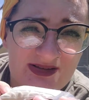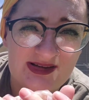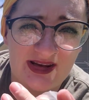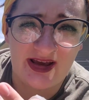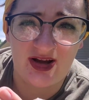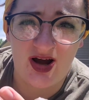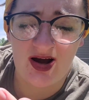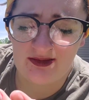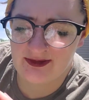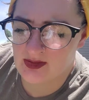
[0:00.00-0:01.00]
that I got
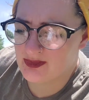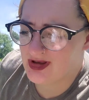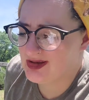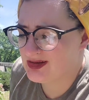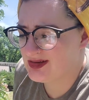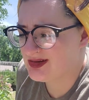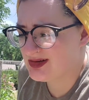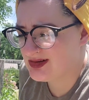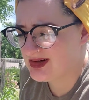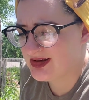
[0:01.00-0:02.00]
from like
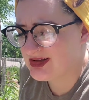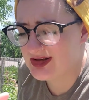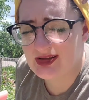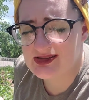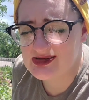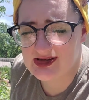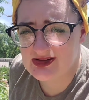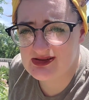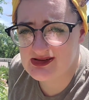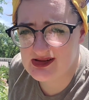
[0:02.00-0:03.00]
99-cent
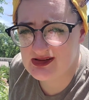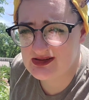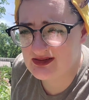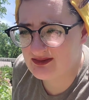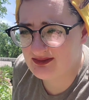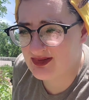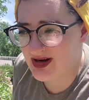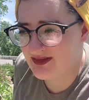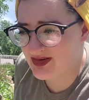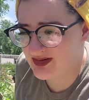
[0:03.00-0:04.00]
seeds or
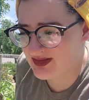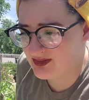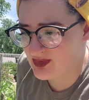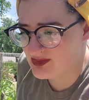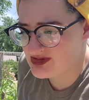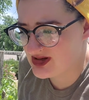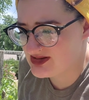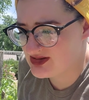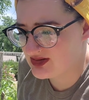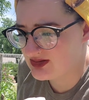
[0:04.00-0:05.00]
whatever the website's
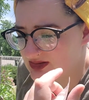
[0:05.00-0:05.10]
called.